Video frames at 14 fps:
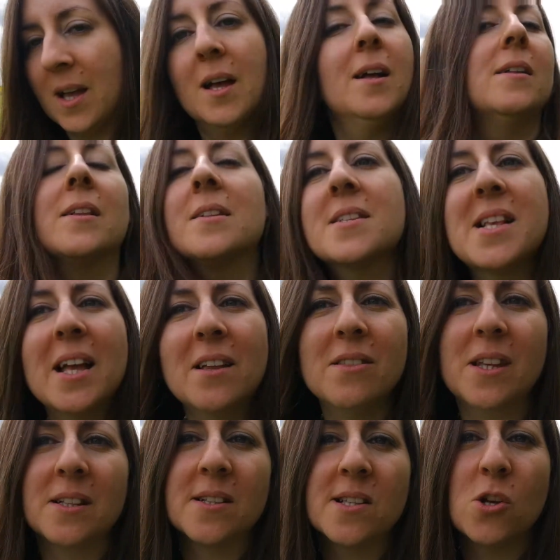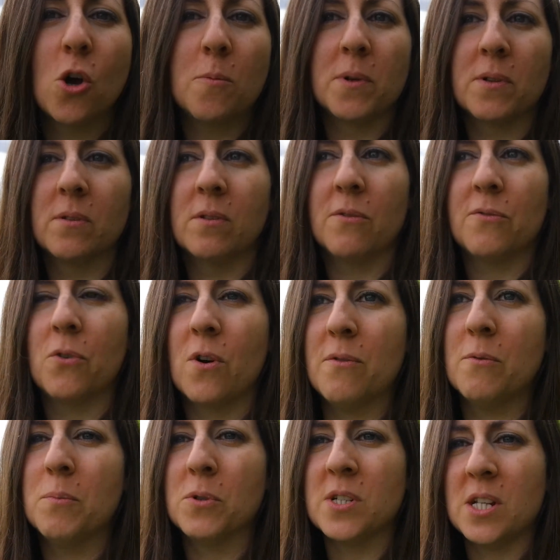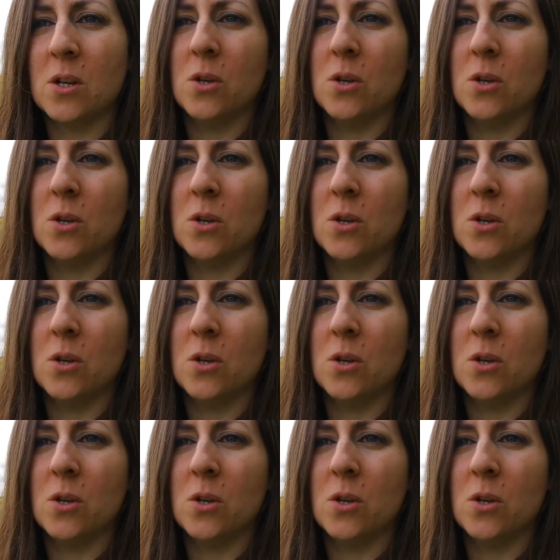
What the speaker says: Now, the second thing that's common for everybody